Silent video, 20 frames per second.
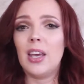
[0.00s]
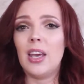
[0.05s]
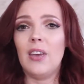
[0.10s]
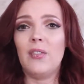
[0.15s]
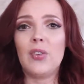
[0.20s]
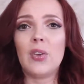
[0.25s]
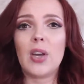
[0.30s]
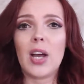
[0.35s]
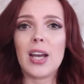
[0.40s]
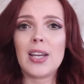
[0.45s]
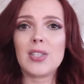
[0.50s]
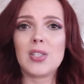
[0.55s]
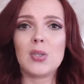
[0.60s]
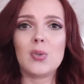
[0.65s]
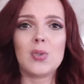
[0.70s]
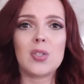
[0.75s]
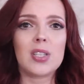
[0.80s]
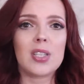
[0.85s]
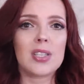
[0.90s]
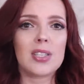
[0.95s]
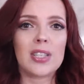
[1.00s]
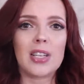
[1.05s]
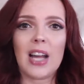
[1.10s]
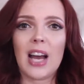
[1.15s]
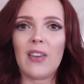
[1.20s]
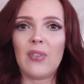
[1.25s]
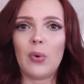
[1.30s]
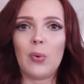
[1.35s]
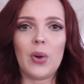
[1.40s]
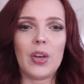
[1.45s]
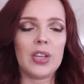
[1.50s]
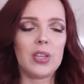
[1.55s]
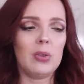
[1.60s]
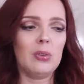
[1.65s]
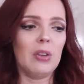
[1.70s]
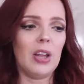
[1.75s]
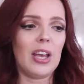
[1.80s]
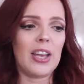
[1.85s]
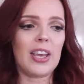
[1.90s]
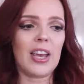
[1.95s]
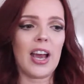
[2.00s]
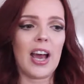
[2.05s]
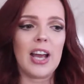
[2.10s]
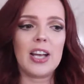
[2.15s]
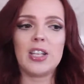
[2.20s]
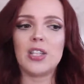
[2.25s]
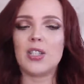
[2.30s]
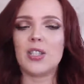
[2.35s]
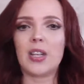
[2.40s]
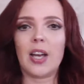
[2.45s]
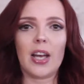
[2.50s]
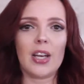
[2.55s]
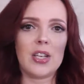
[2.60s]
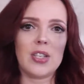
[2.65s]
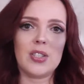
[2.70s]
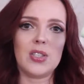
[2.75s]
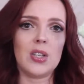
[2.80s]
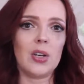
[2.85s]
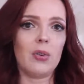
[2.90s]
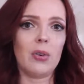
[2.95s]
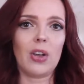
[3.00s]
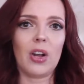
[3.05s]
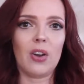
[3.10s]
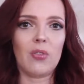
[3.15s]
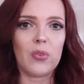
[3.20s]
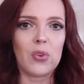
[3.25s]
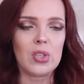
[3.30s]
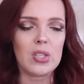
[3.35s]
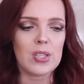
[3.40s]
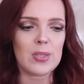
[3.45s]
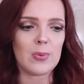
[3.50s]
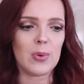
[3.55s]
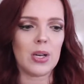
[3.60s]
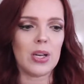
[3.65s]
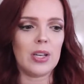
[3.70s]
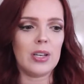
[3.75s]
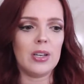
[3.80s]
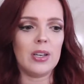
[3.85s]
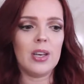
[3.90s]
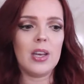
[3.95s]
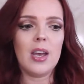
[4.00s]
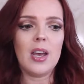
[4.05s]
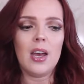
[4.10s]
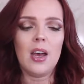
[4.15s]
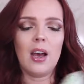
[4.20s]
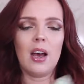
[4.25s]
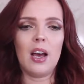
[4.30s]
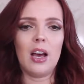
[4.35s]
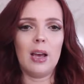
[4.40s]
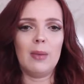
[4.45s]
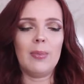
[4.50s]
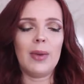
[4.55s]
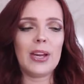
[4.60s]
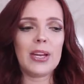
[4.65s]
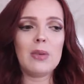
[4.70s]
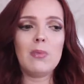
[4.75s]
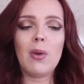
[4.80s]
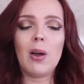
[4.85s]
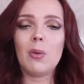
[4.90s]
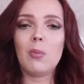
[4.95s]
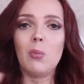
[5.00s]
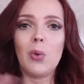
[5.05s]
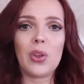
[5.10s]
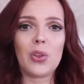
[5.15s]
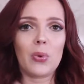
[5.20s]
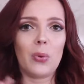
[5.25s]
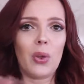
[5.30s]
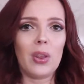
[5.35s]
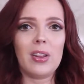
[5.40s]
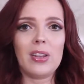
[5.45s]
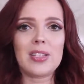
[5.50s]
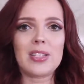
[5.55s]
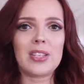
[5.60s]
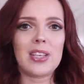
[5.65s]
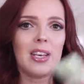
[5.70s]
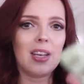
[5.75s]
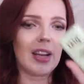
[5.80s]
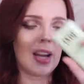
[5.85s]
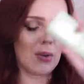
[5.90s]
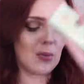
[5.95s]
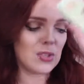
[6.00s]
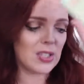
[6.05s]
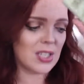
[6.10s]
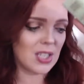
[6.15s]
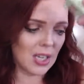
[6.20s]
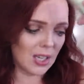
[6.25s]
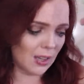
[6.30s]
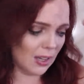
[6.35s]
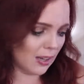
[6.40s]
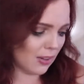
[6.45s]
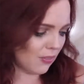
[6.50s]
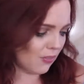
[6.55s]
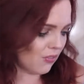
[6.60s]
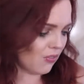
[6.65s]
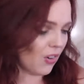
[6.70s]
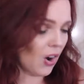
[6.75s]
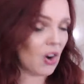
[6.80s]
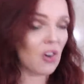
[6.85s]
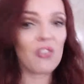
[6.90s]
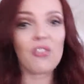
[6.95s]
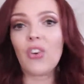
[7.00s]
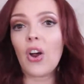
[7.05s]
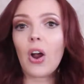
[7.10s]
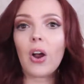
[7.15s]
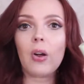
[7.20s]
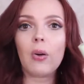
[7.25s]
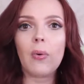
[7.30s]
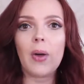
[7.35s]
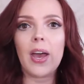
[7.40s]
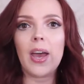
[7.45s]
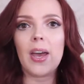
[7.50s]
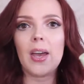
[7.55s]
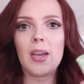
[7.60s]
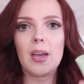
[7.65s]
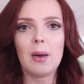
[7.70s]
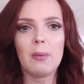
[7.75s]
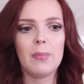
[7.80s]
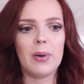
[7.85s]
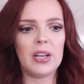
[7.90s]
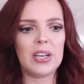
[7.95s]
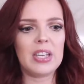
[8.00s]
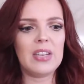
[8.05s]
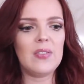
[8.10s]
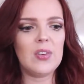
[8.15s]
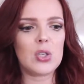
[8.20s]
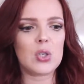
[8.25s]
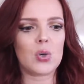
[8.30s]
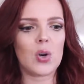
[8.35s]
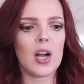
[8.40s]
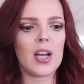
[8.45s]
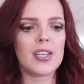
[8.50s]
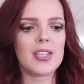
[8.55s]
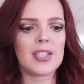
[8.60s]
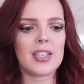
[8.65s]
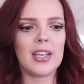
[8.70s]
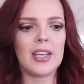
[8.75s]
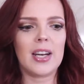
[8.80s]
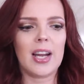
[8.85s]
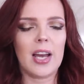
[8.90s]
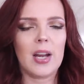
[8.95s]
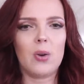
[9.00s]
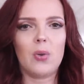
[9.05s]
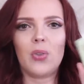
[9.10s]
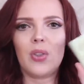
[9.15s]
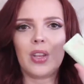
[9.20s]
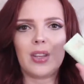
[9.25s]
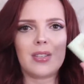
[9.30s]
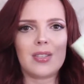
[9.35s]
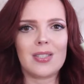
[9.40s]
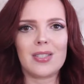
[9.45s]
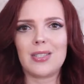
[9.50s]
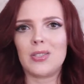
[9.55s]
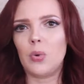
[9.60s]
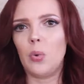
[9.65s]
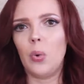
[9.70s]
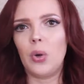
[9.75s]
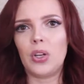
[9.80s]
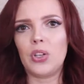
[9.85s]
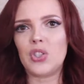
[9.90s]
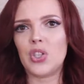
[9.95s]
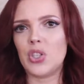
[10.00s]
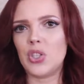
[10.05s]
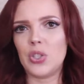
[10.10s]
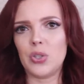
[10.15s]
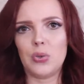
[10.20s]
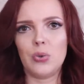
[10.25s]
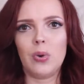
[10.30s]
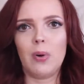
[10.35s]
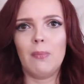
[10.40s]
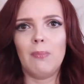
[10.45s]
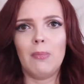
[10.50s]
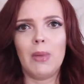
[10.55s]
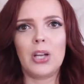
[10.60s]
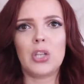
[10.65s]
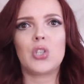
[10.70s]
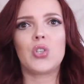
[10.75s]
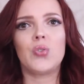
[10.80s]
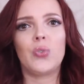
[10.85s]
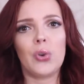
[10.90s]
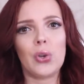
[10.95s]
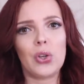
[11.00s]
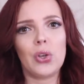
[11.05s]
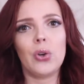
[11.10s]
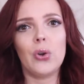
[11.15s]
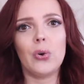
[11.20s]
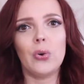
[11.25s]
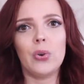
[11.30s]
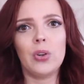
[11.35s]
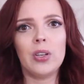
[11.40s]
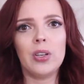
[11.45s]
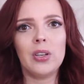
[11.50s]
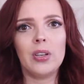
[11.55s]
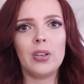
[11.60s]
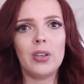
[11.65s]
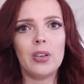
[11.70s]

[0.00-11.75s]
If you guys use this and have a way that you like it, I just don't care for this one. Anyone with oily skin, I would say like far, far away. But even dry skin, I don't think this is going to do much for you.